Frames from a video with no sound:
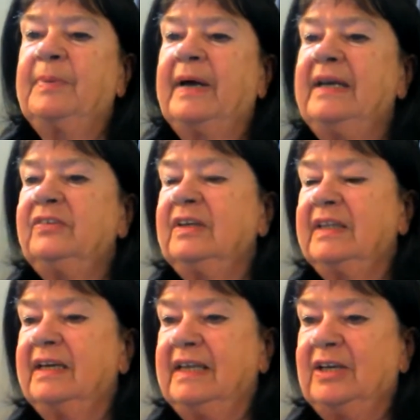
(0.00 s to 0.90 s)
praising
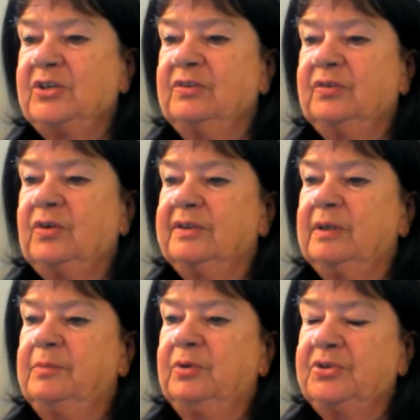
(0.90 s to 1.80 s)
their nation's
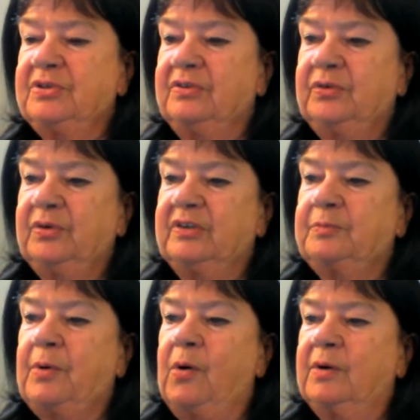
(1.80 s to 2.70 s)
contributions to
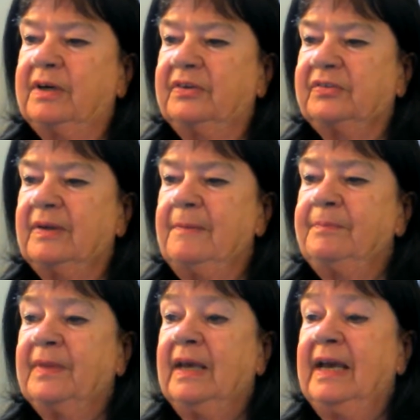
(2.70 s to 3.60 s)
its progress.
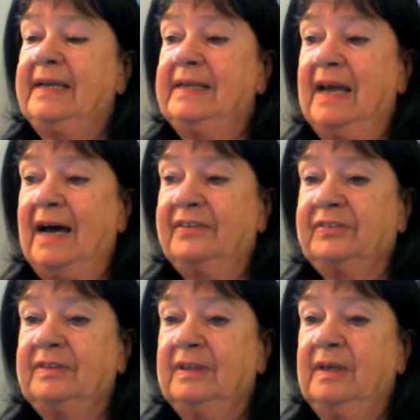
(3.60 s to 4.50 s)
And
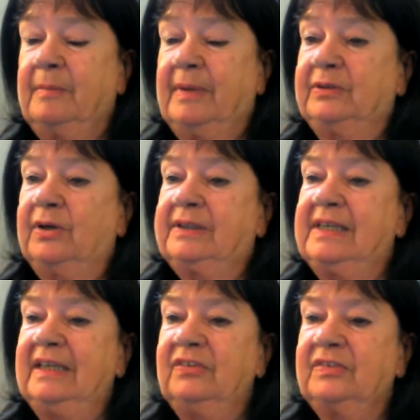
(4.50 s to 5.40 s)
last but not
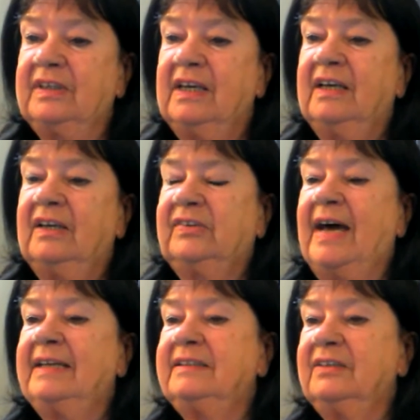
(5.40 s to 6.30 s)
least,
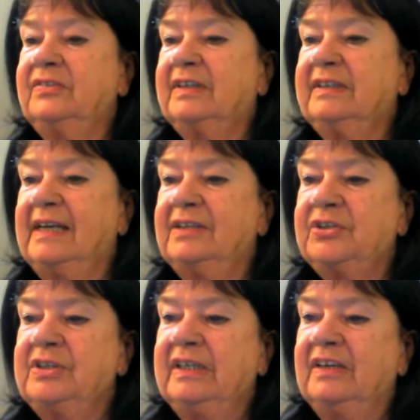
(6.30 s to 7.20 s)
scientists and
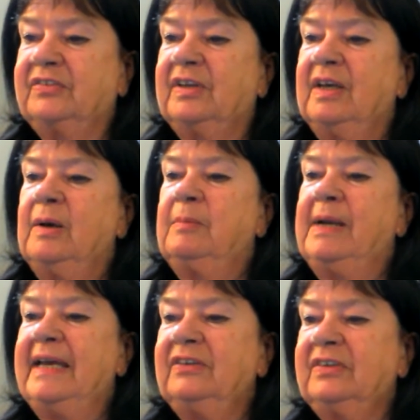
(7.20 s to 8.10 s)
engineers
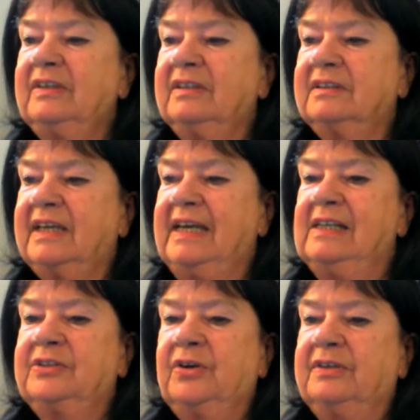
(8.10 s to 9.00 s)
blazing the
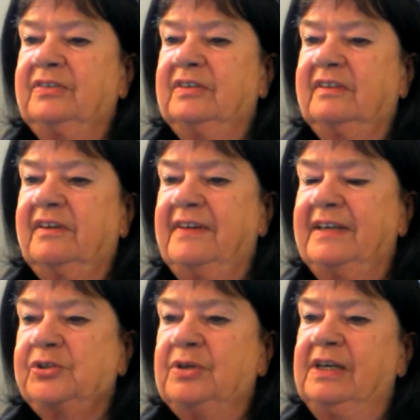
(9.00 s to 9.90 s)
trail towards its
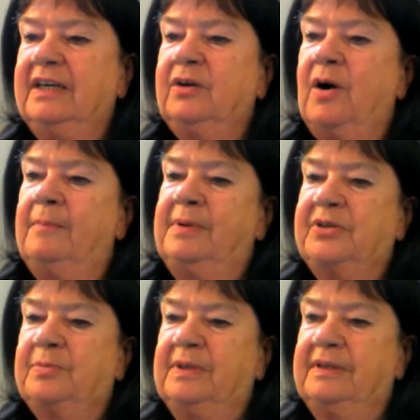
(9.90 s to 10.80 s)
eventual
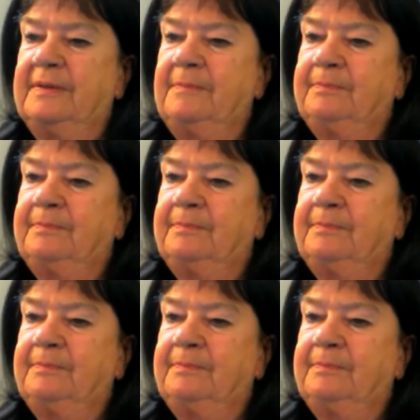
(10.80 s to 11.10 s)
accomplishment.